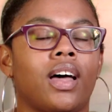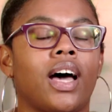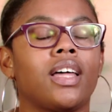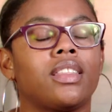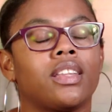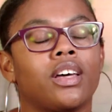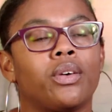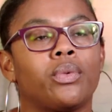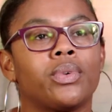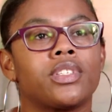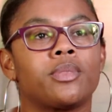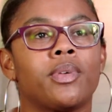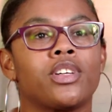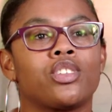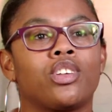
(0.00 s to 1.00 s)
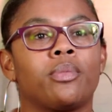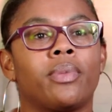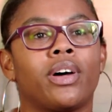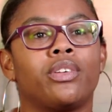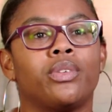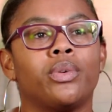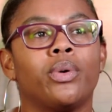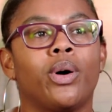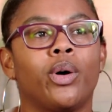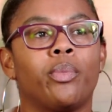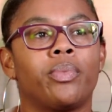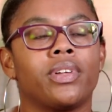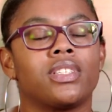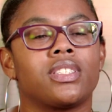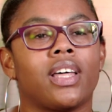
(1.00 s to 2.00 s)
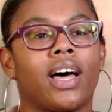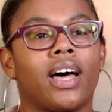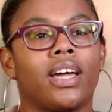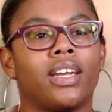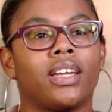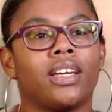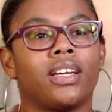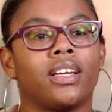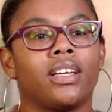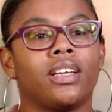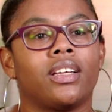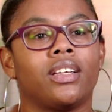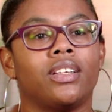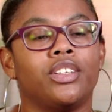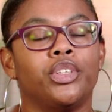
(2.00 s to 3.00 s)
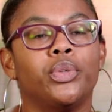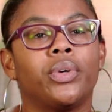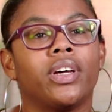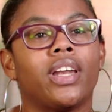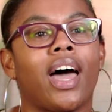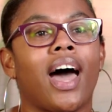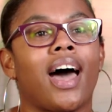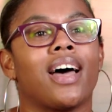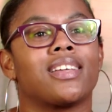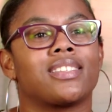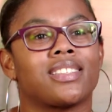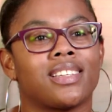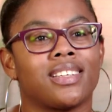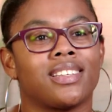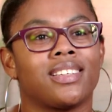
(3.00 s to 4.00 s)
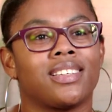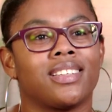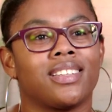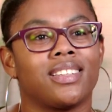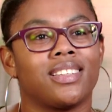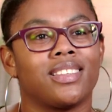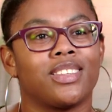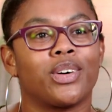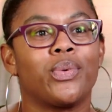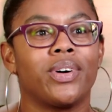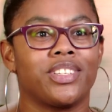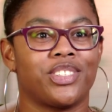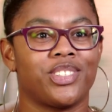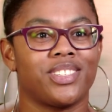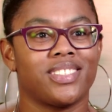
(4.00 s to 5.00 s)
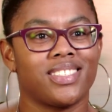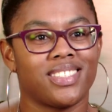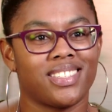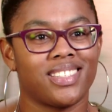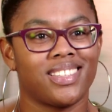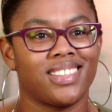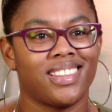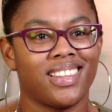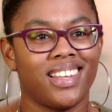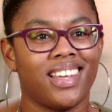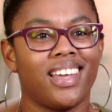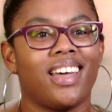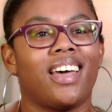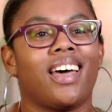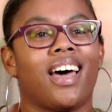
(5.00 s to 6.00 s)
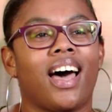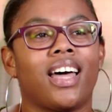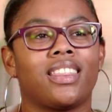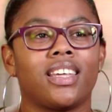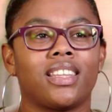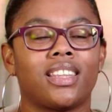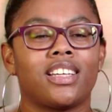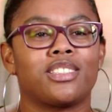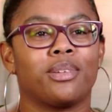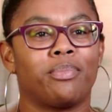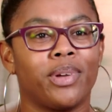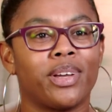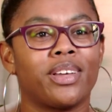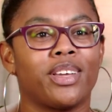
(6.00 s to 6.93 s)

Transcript: I think what's special about New Hope is that you can ask the questions. I think that's a big